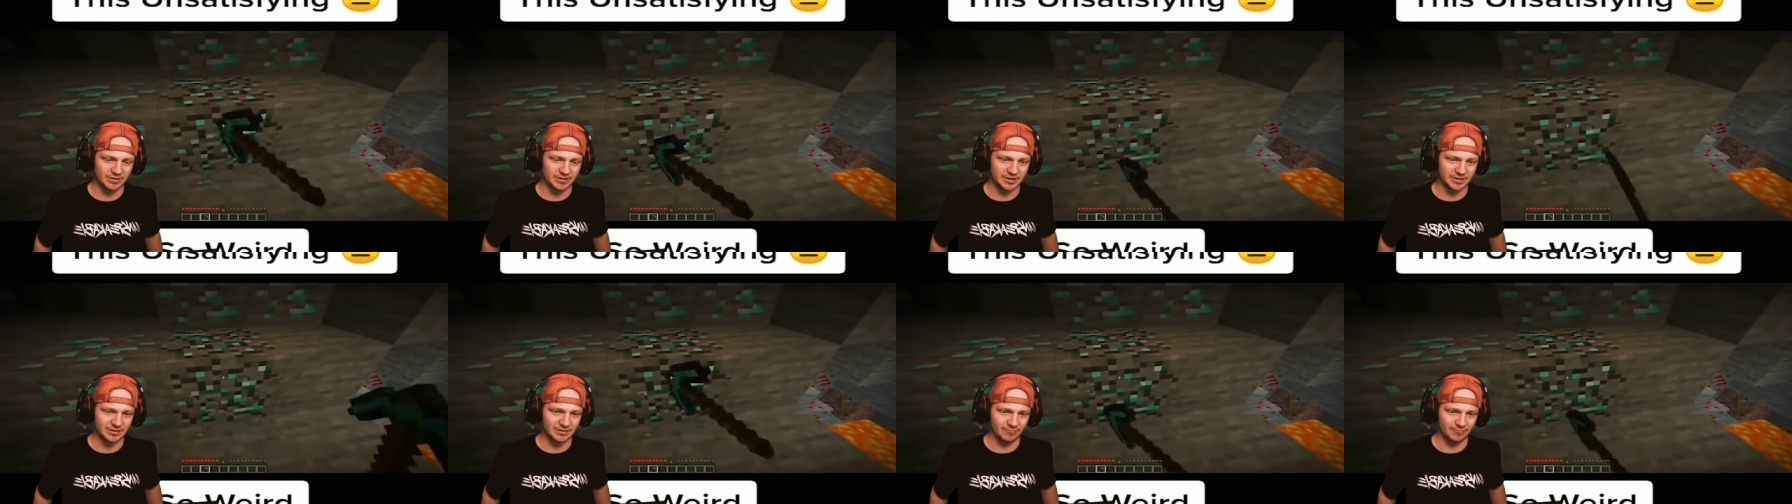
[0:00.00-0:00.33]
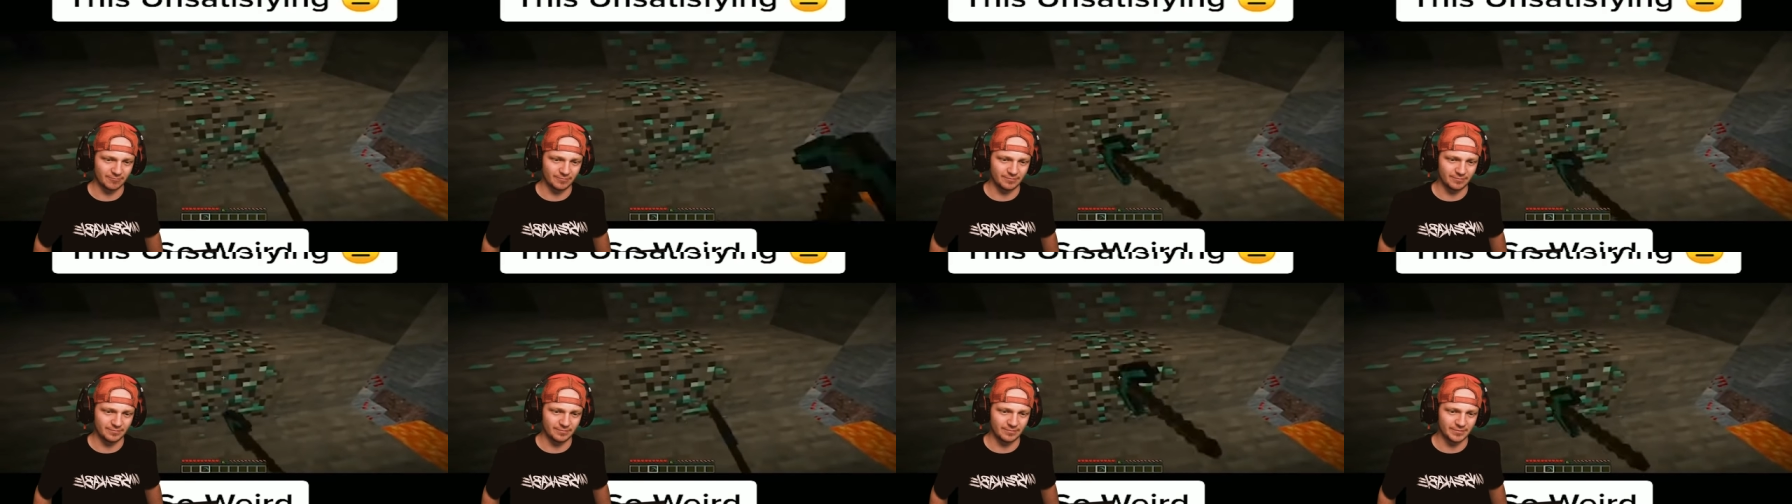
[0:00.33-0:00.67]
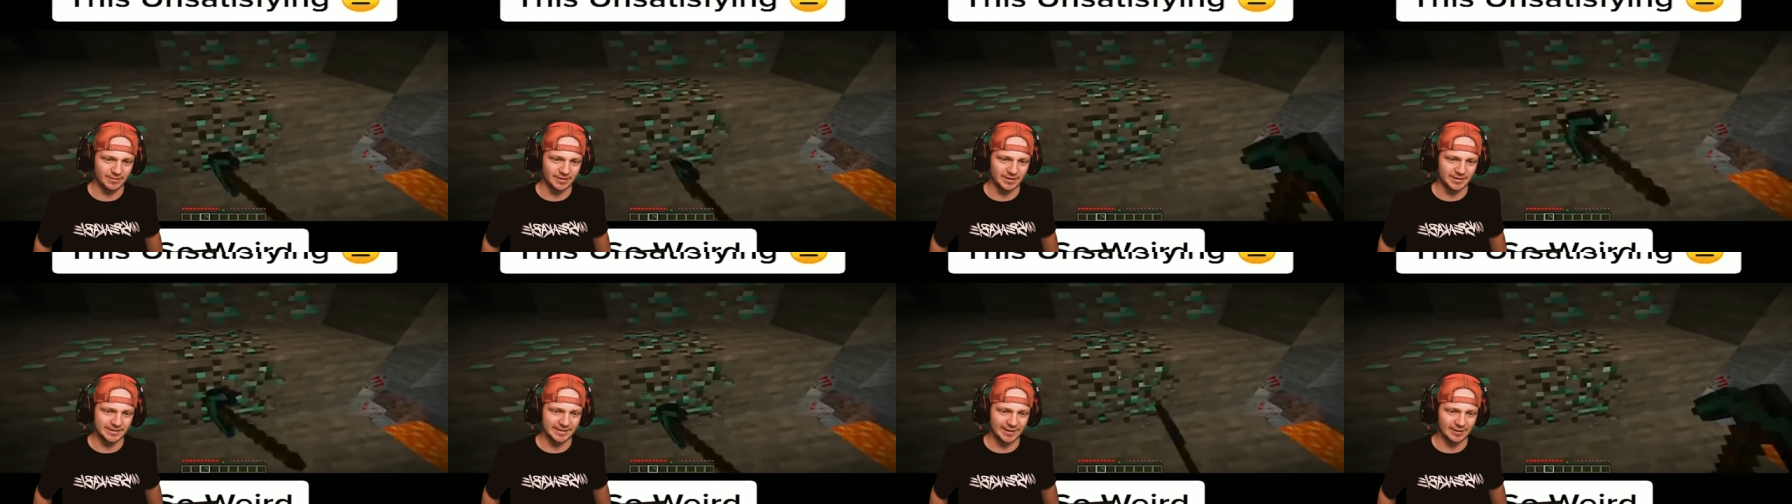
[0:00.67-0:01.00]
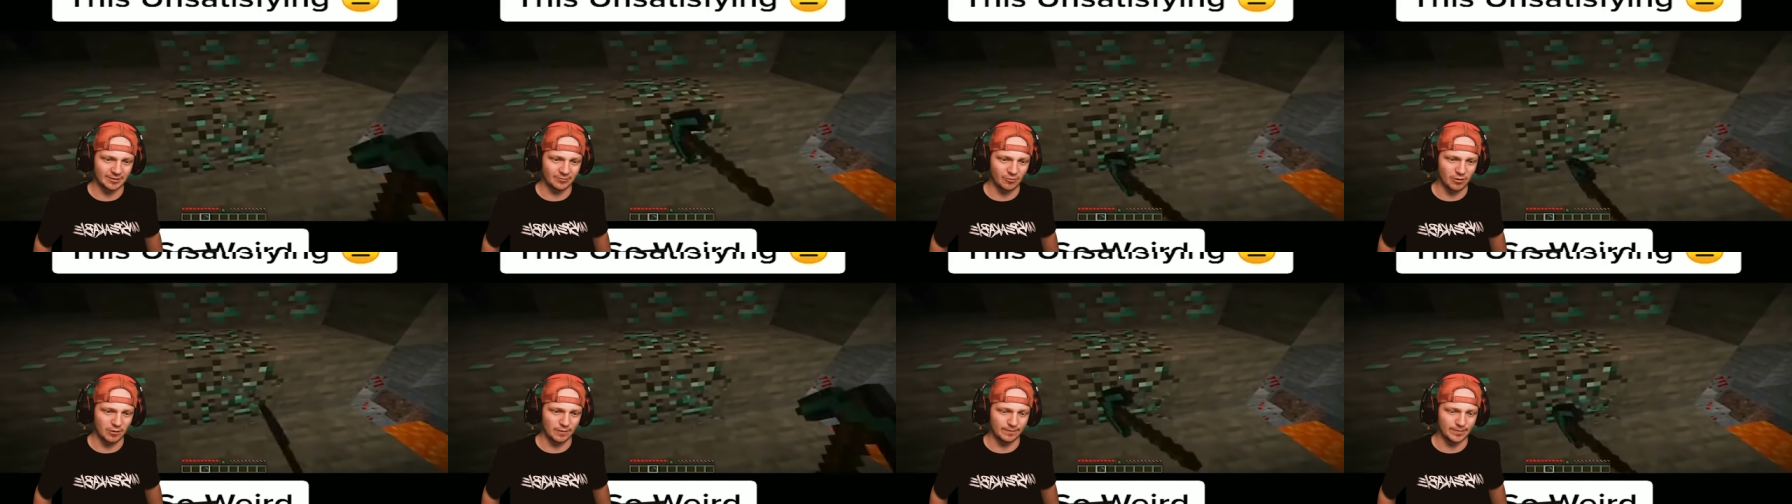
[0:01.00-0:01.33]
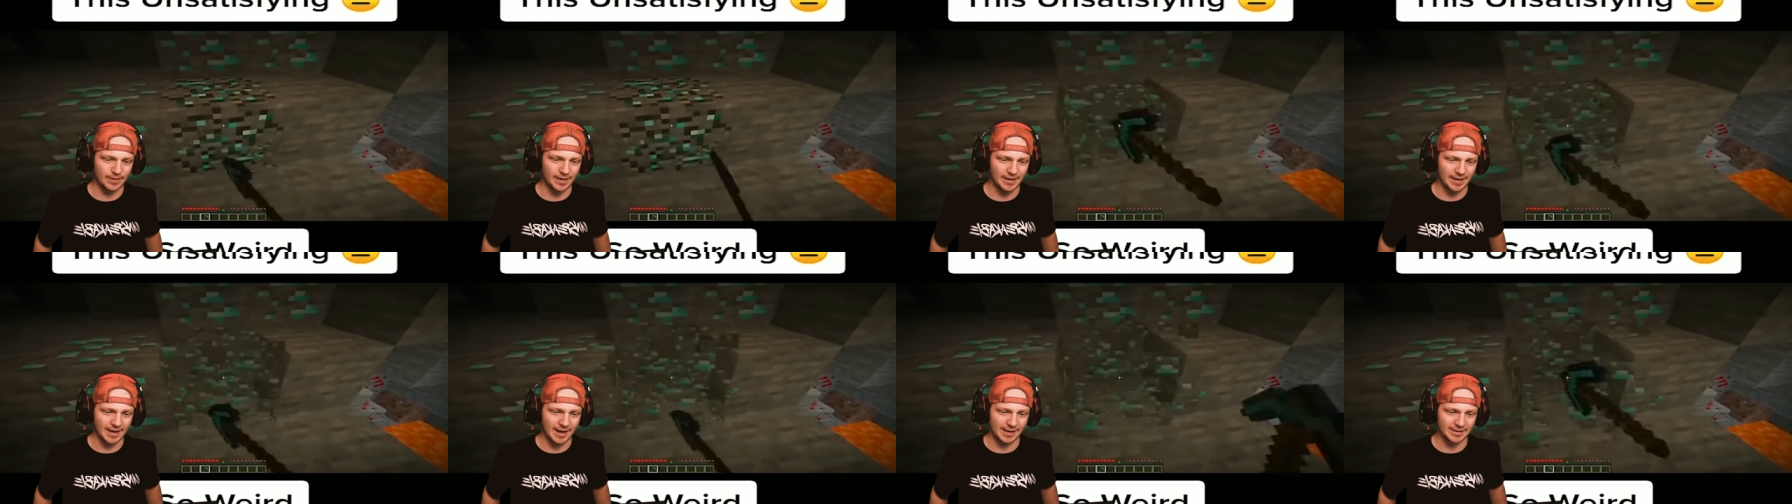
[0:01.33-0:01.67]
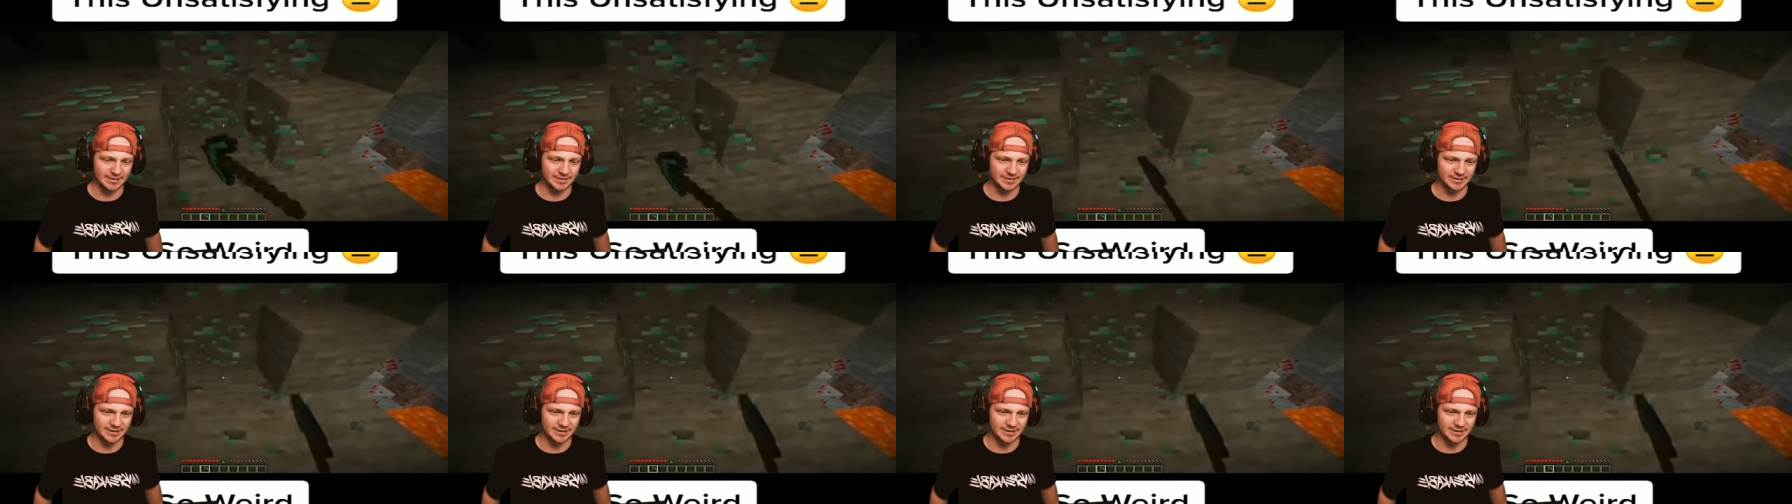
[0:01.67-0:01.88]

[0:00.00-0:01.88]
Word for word: Is that the, it's not the wrong pickaxe.